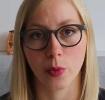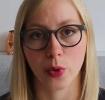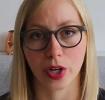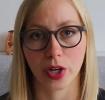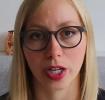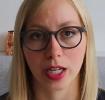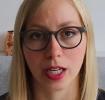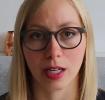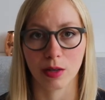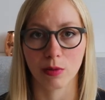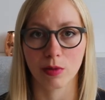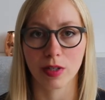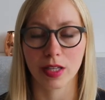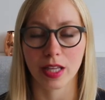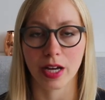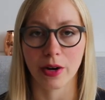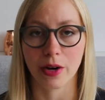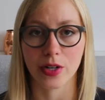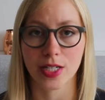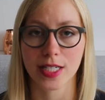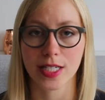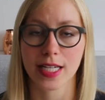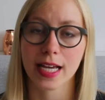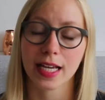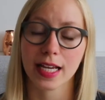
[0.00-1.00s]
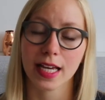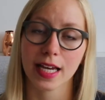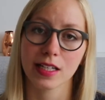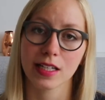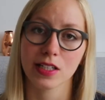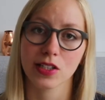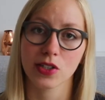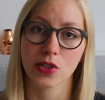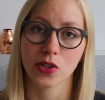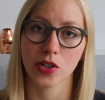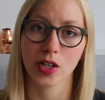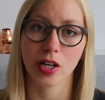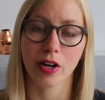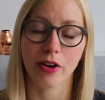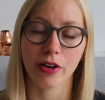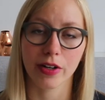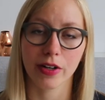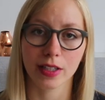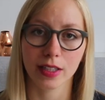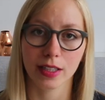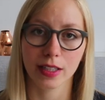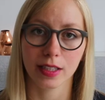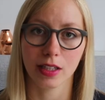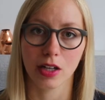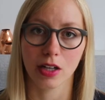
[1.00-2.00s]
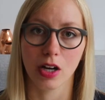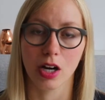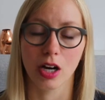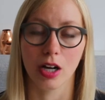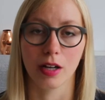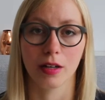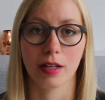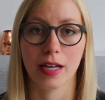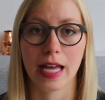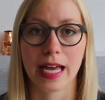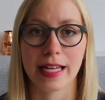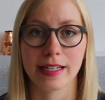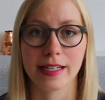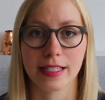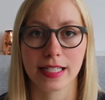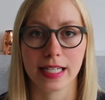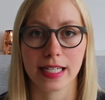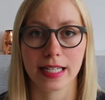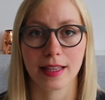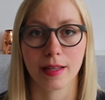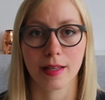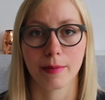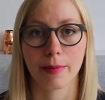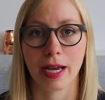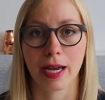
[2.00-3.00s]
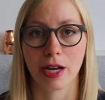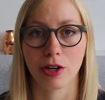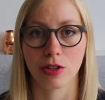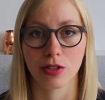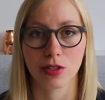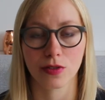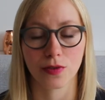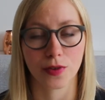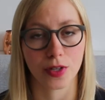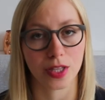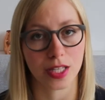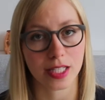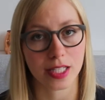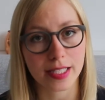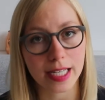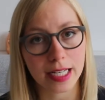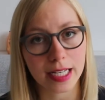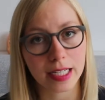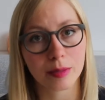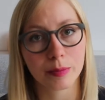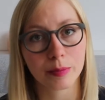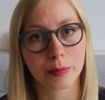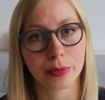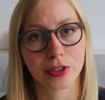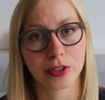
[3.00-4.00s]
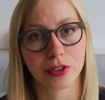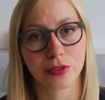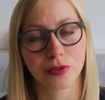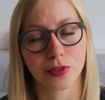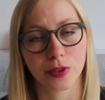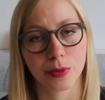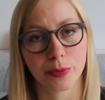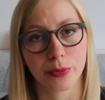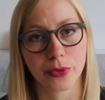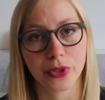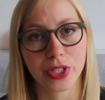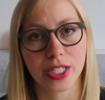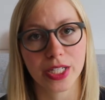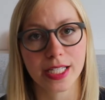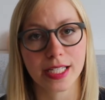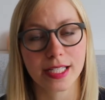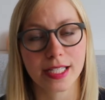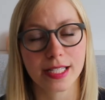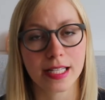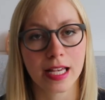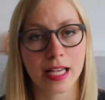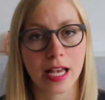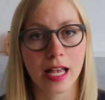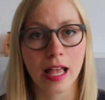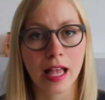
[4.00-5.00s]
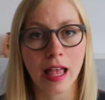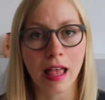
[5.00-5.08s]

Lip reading: working with our tech editor currently on editing the patterns for the second book, for Breeze.